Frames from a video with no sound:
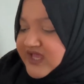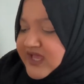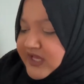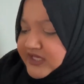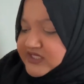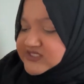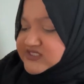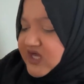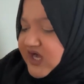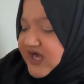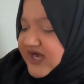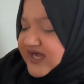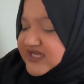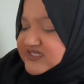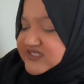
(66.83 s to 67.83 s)
His
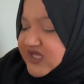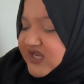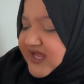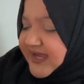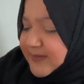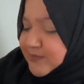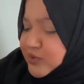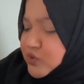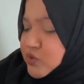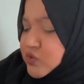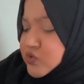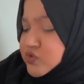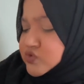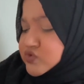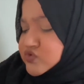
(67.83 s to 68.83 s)
eyes are like
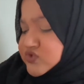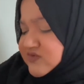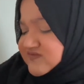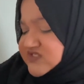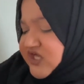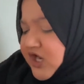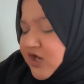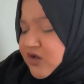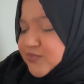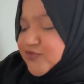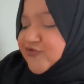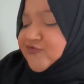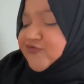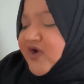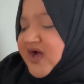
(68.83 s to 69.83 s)
pools of terrible
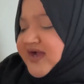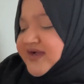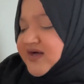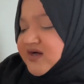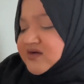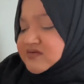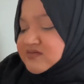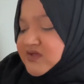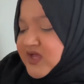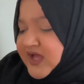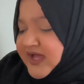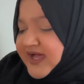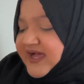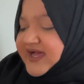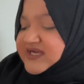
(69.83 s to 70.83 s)
fire,
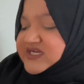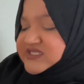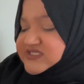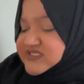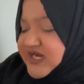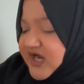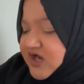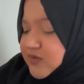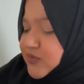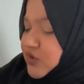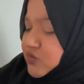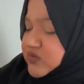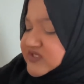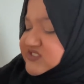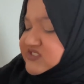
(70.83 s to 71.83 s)
and his terrible
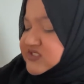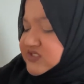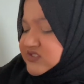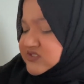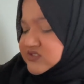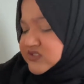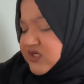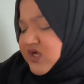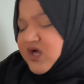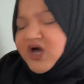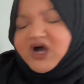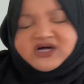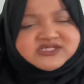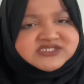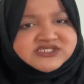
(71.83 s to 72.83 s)
whiskers
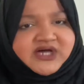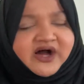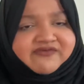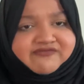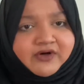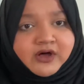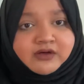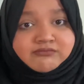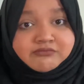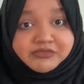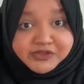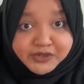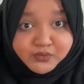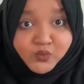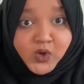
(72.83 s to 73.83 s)
are tougher
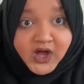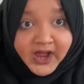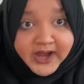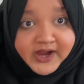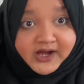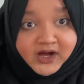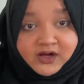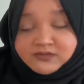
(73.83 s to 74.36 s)
than wire.